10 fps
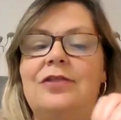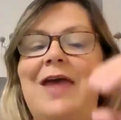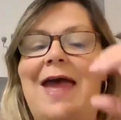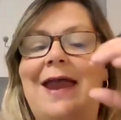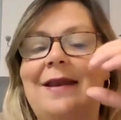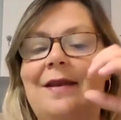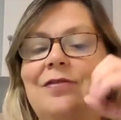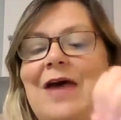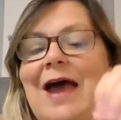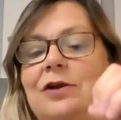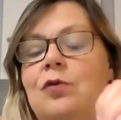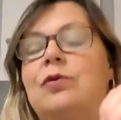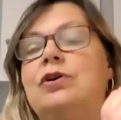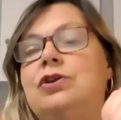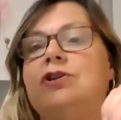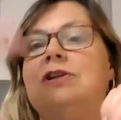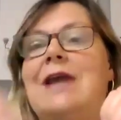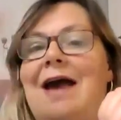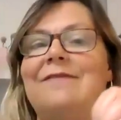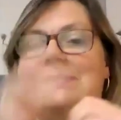then that note will
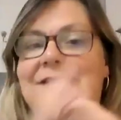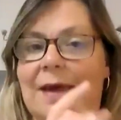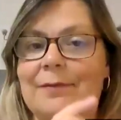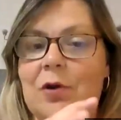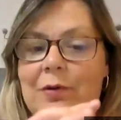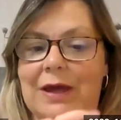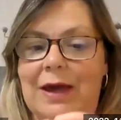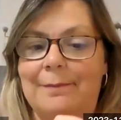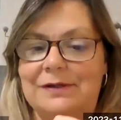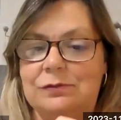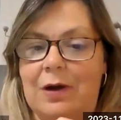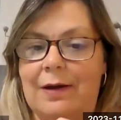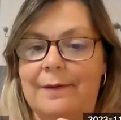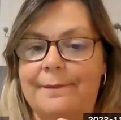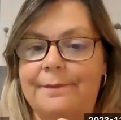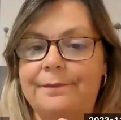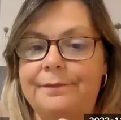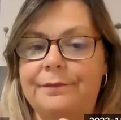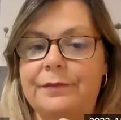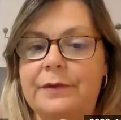usually have its stem going up as well.
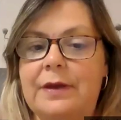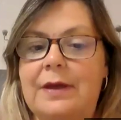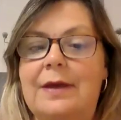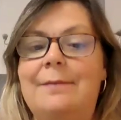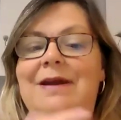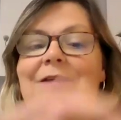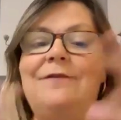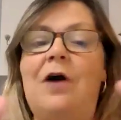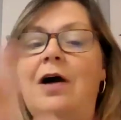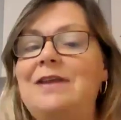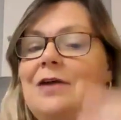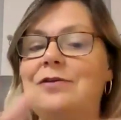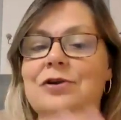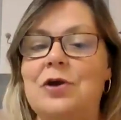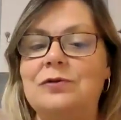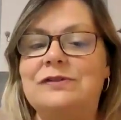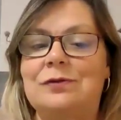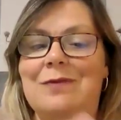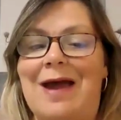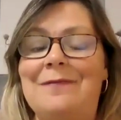But if all the other notes
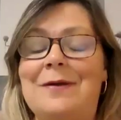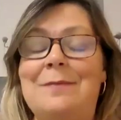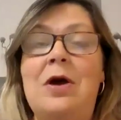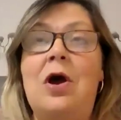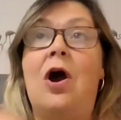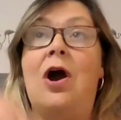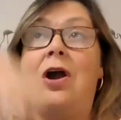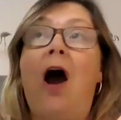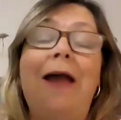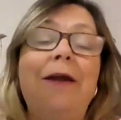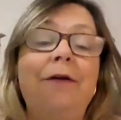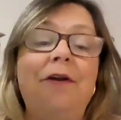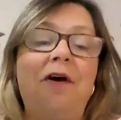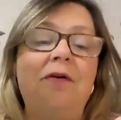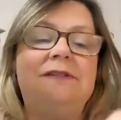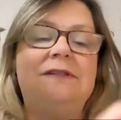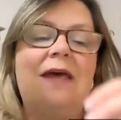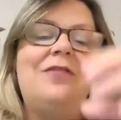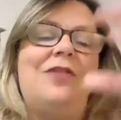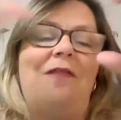around them are higher notes,
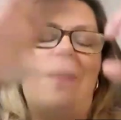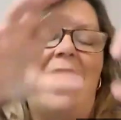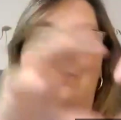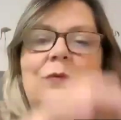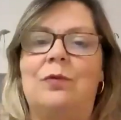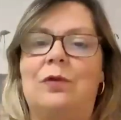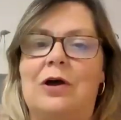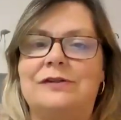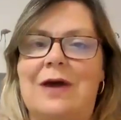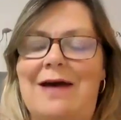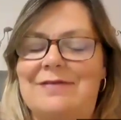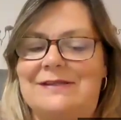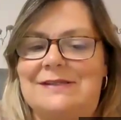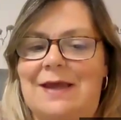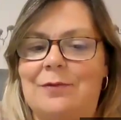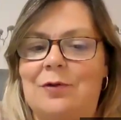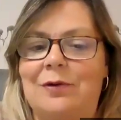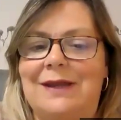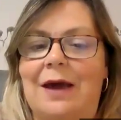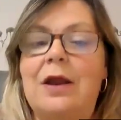then that one will also have its stem
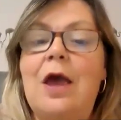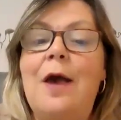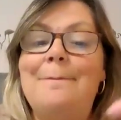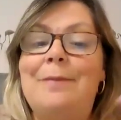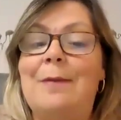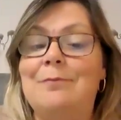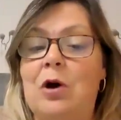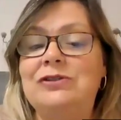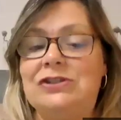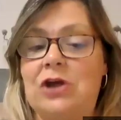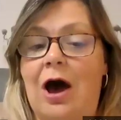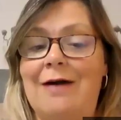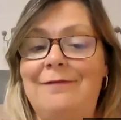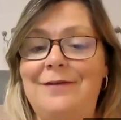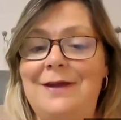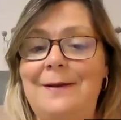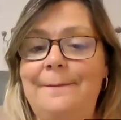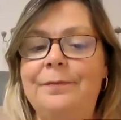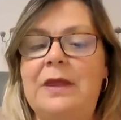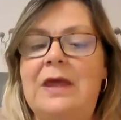going down. But most often,
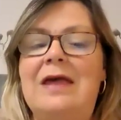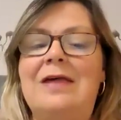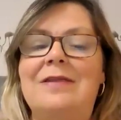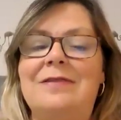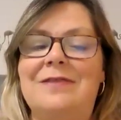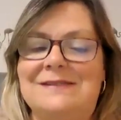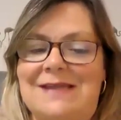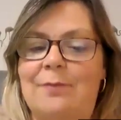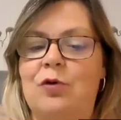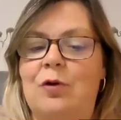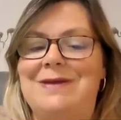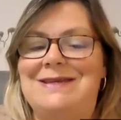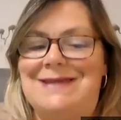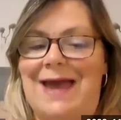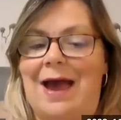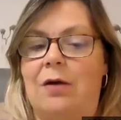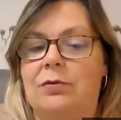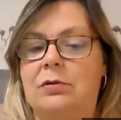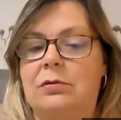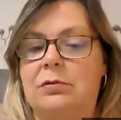the stem will be
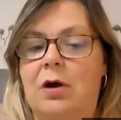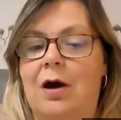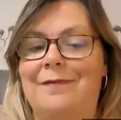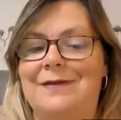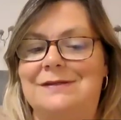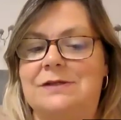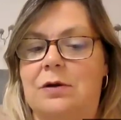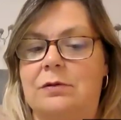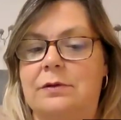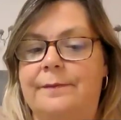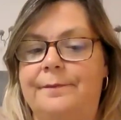down on this note.